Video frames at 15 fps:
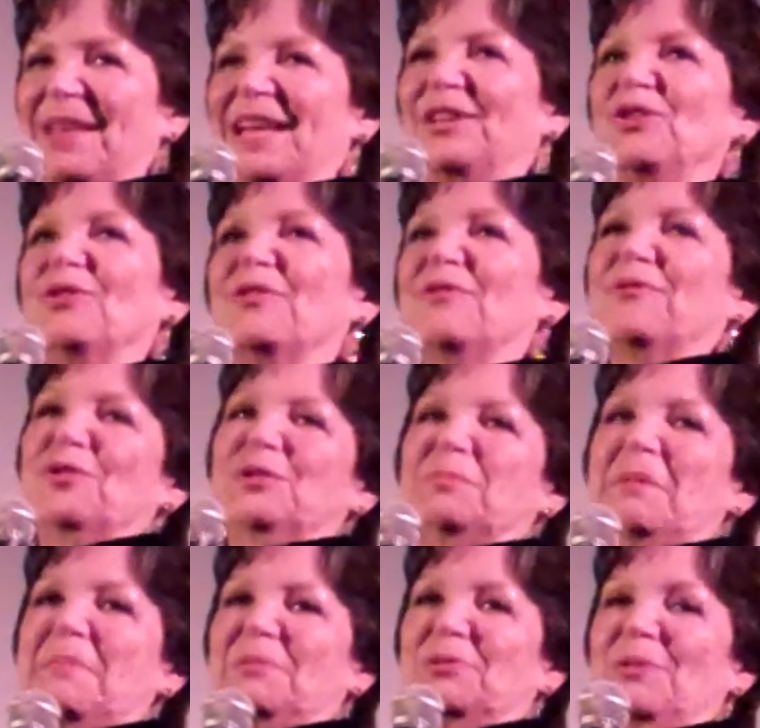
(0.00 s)
And you're the first
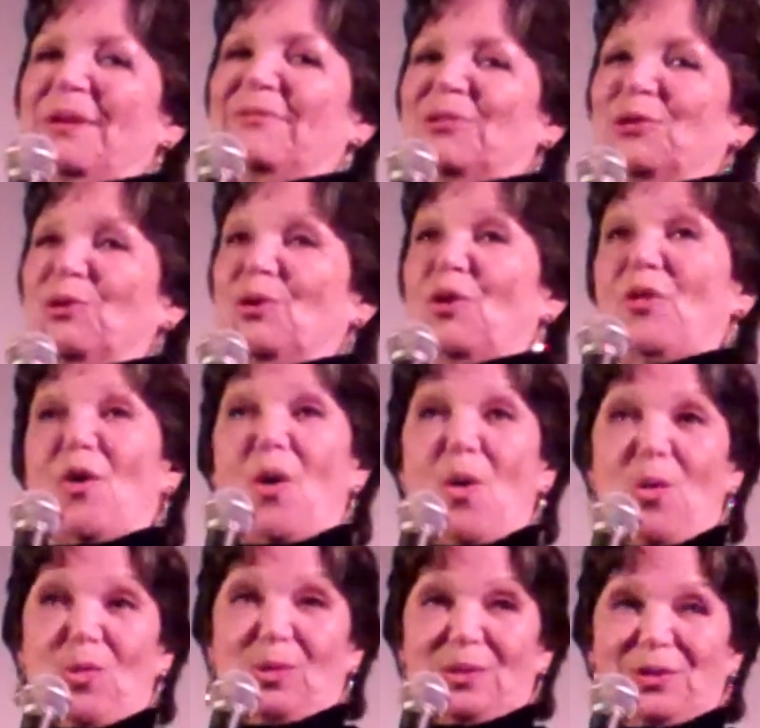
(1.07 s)
people who ever heard the
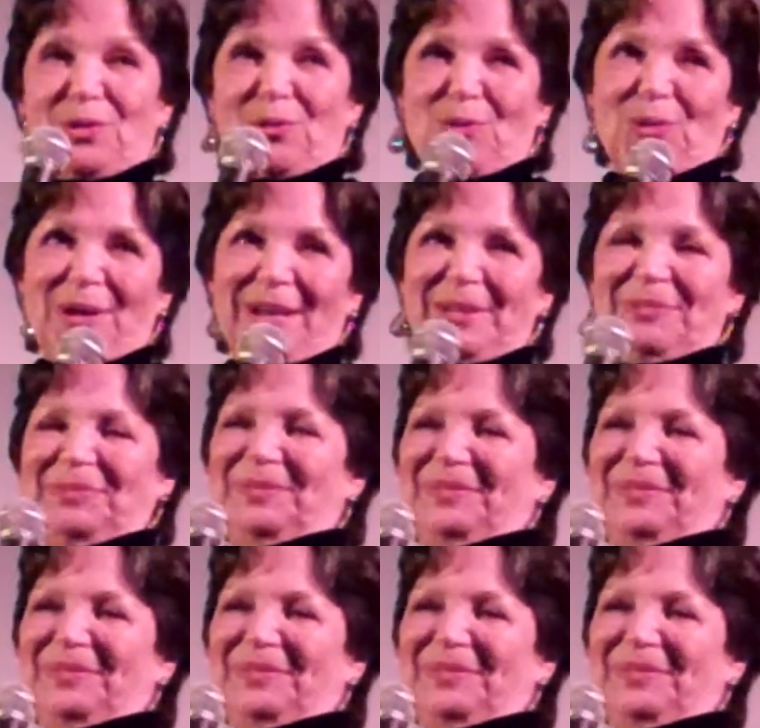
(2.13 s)
whole story.